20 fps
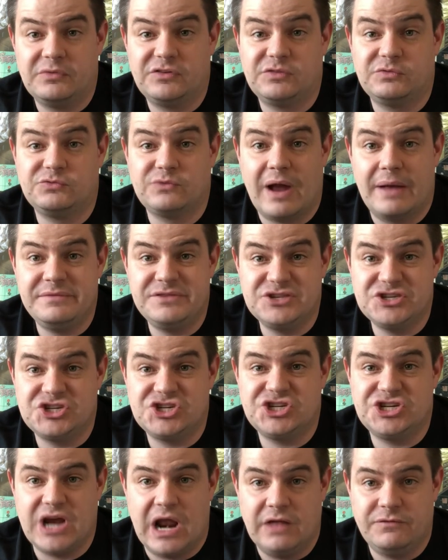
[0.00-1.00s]
to subscribe to this
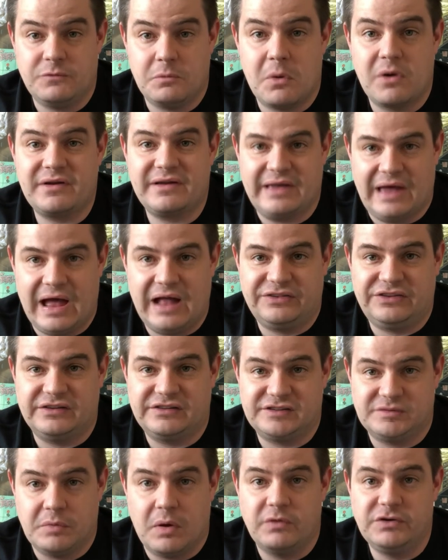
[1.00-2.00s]
channel for more
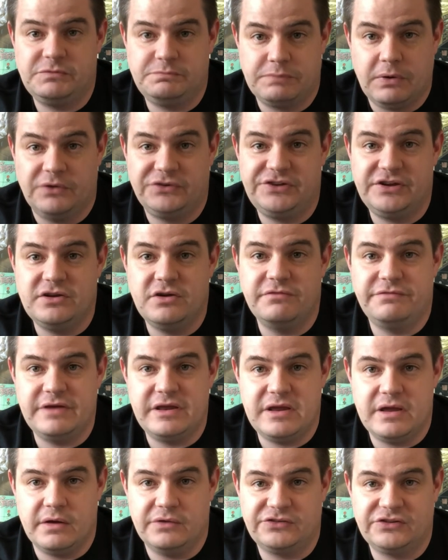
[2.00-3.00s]
context. I'm always posting new
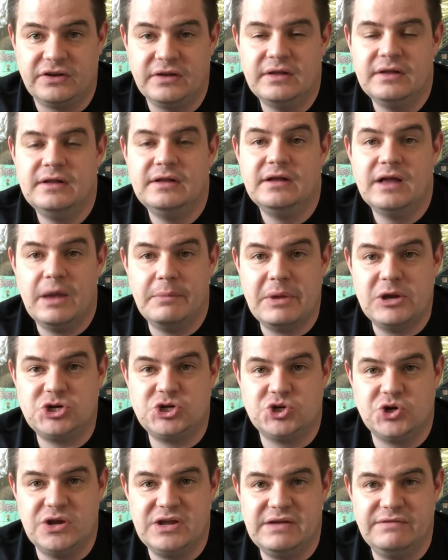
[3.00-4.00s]
videos. And make
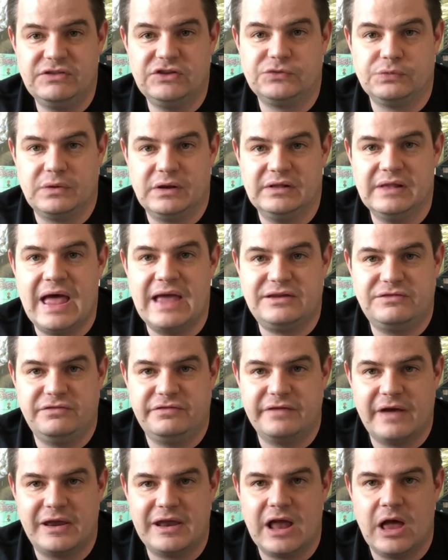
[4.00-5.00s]
sure you give this one a like if you
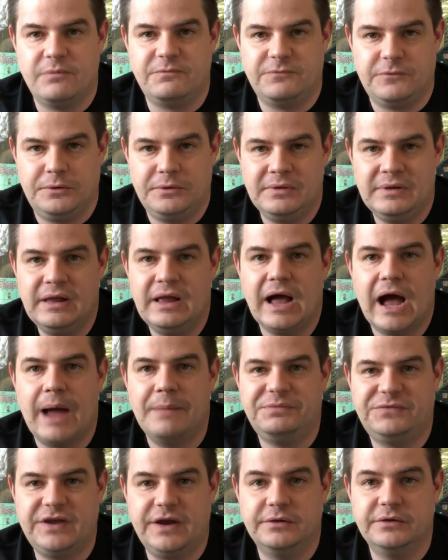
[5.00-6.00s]
found it helpful.
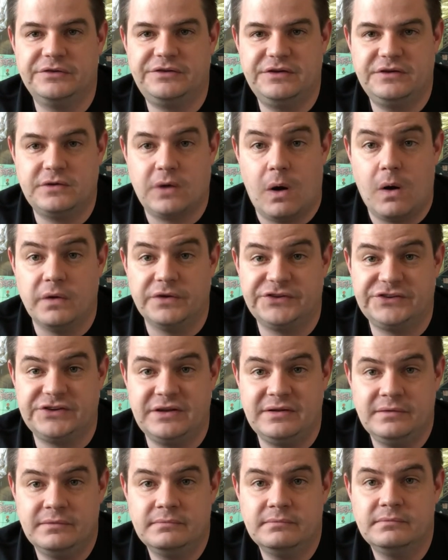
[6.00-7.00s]
I'm Taylor T.
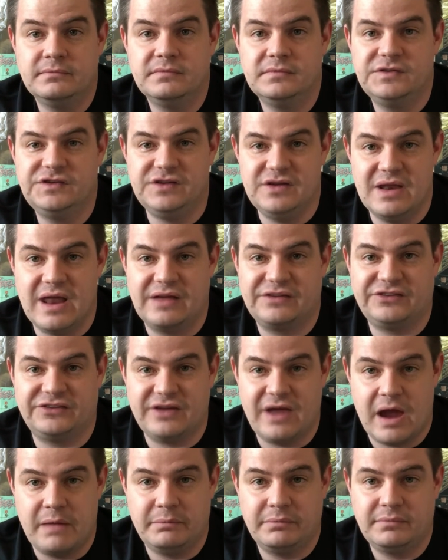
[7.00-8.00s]
Carlson. See you next
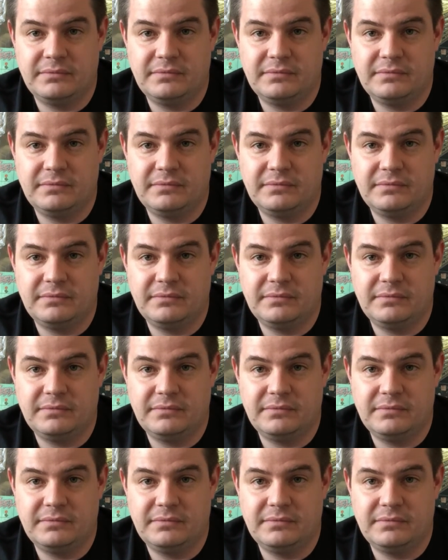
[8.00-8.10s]
time.